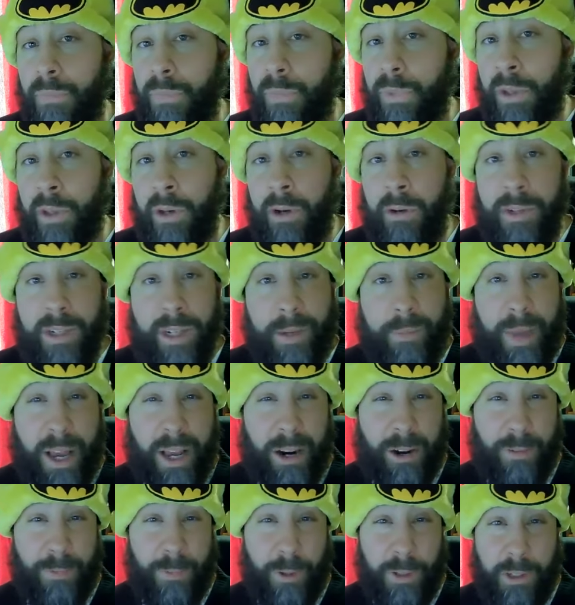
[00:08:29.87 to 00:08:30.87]
you know, it doesn't
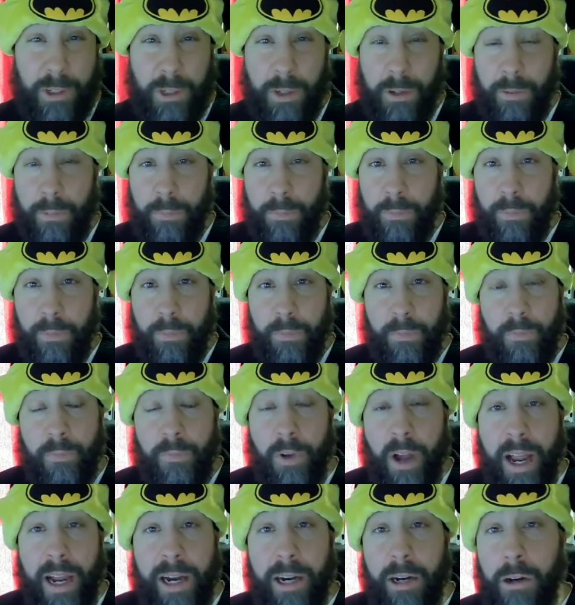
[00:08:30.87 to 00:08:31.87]
matter if it's a
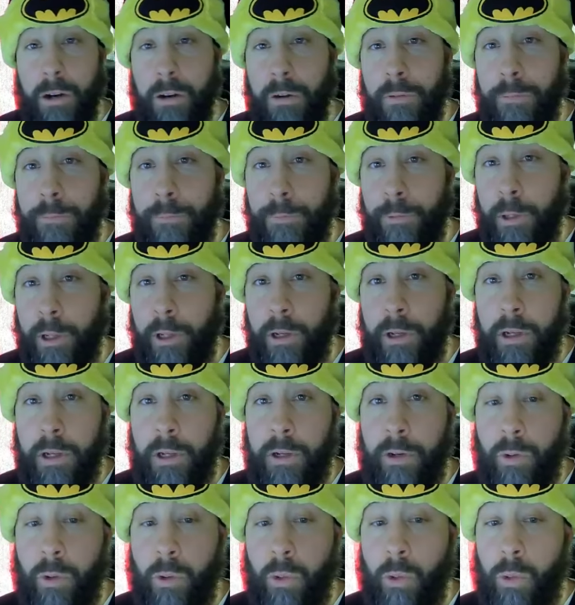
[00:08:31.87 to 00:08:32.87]
fire,
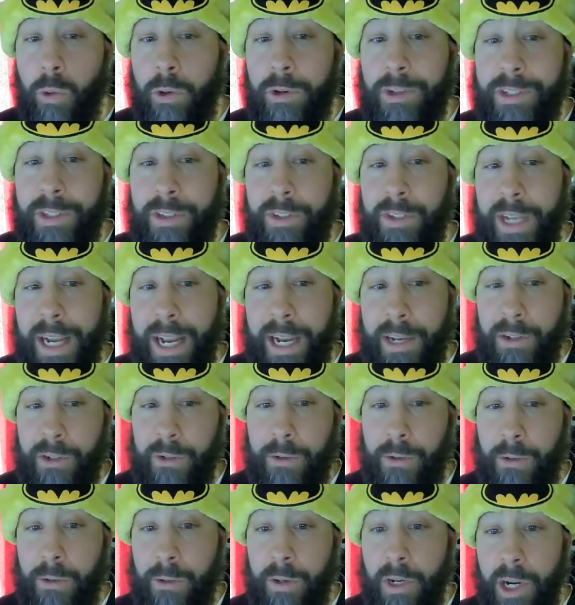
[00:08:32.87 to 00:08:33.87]
flood, or
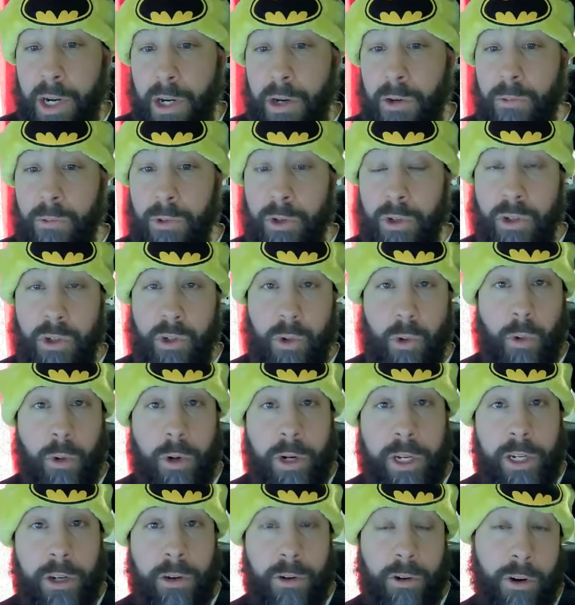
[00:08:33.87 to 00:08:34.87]
disaster,
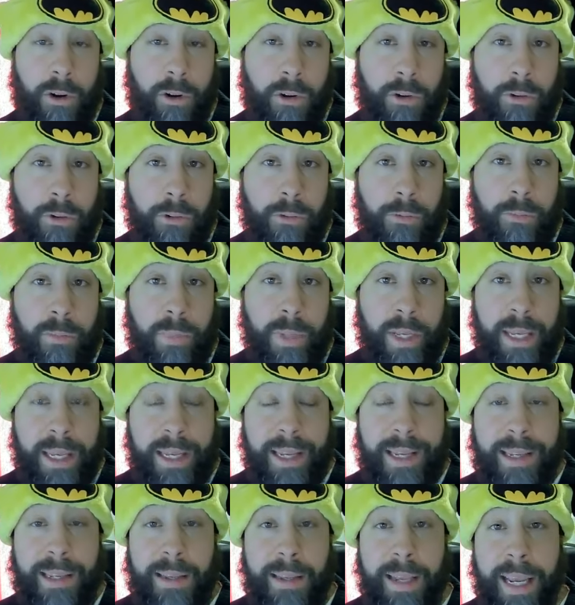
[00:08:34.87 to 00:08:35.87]
restoring your home
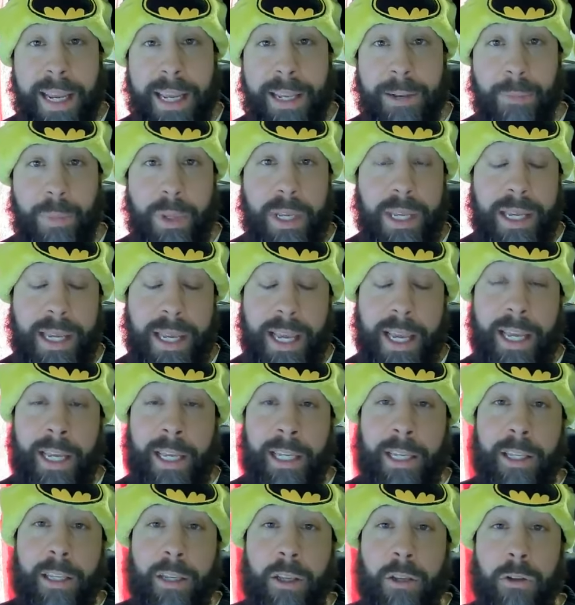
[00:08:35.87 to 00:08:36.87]
can be a
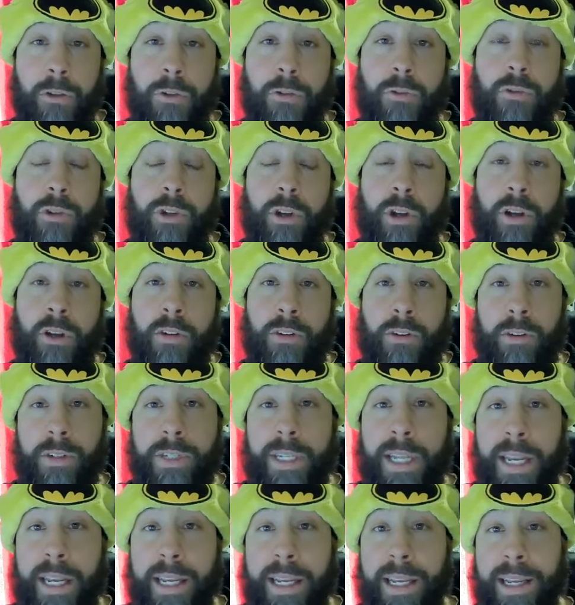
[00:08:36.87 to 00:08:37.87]
huge
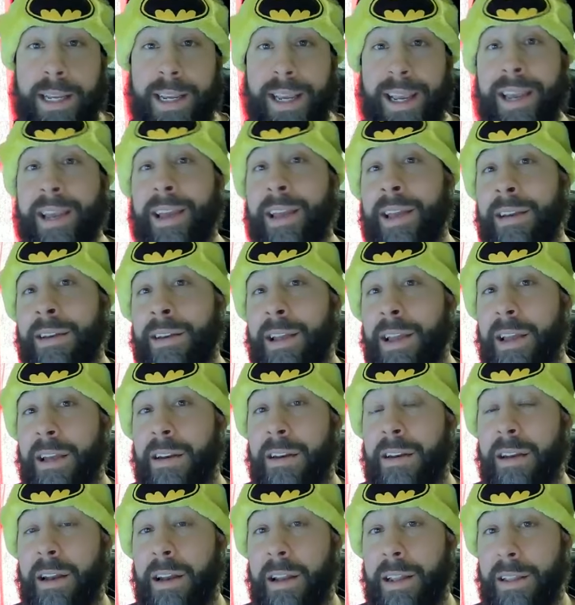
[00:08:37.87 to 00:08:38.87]
undertaking and
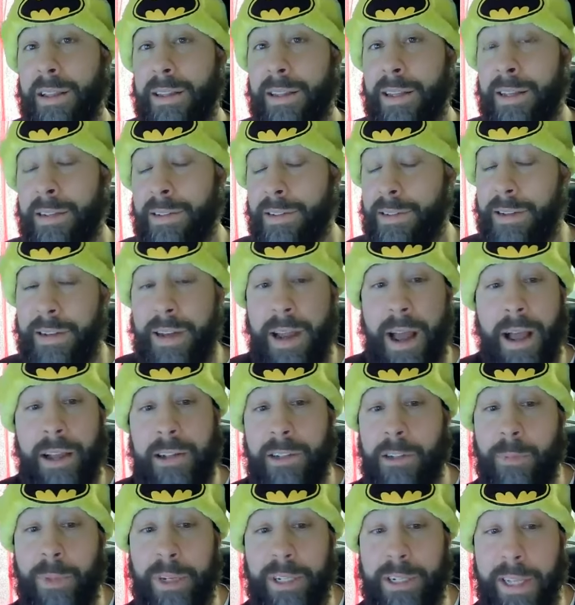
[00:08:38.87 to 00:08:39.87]
is not
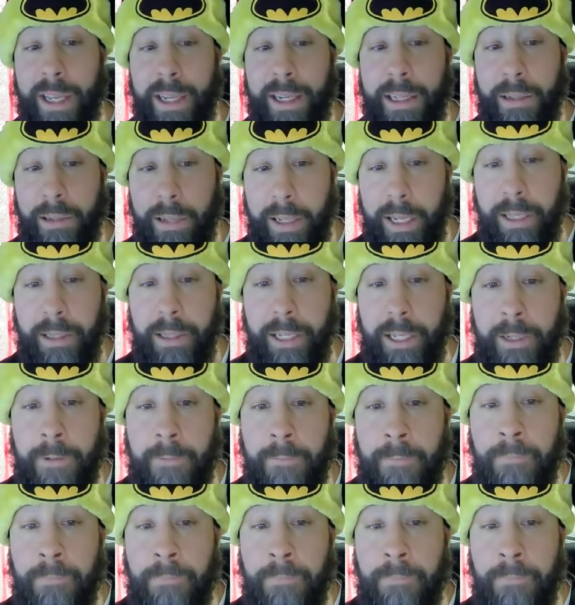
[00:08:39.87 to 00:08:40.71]
to be taken lightly.